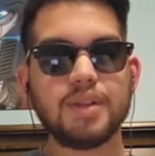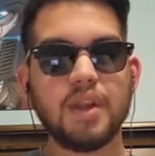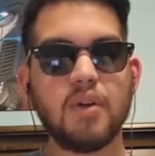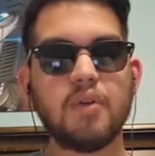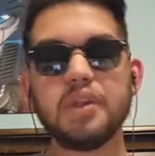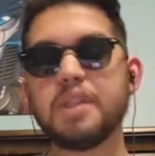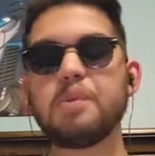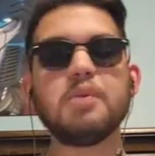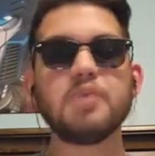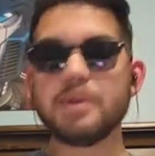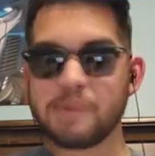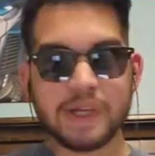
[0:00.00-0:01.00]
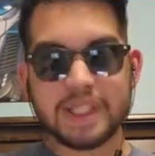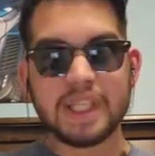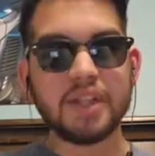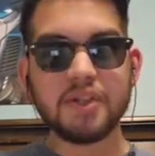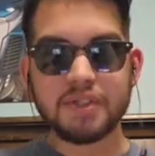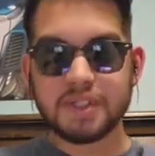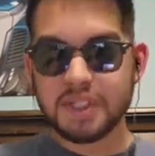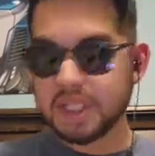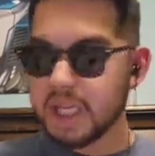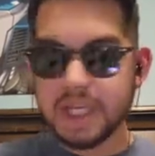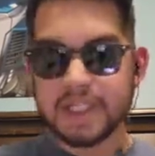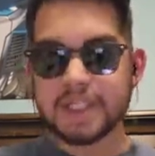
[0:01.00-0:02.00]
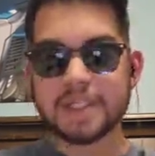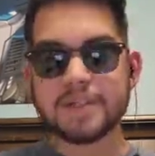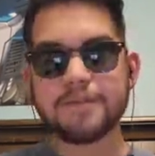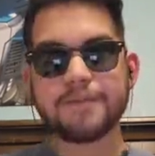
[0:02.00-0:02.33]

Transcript: They always be remixing their skins.